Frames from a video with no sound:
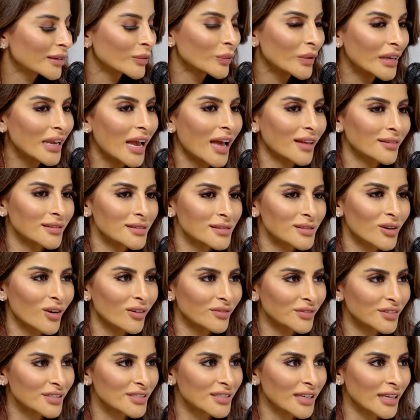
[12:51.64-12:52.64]
and we had this
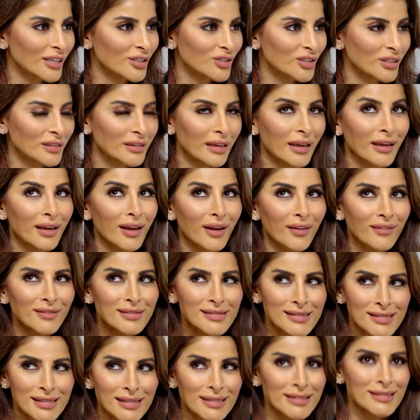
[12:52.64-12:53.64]
conversation like
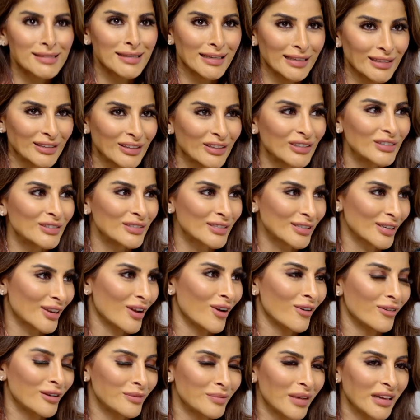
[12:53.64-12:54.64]
16 years
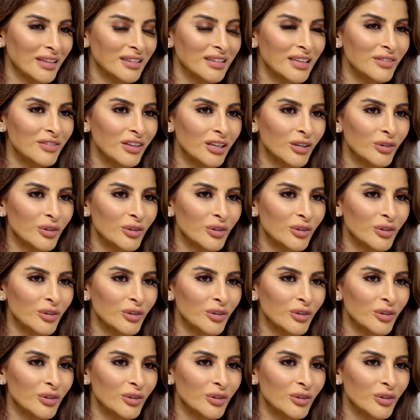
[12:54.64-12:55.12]
ago in my living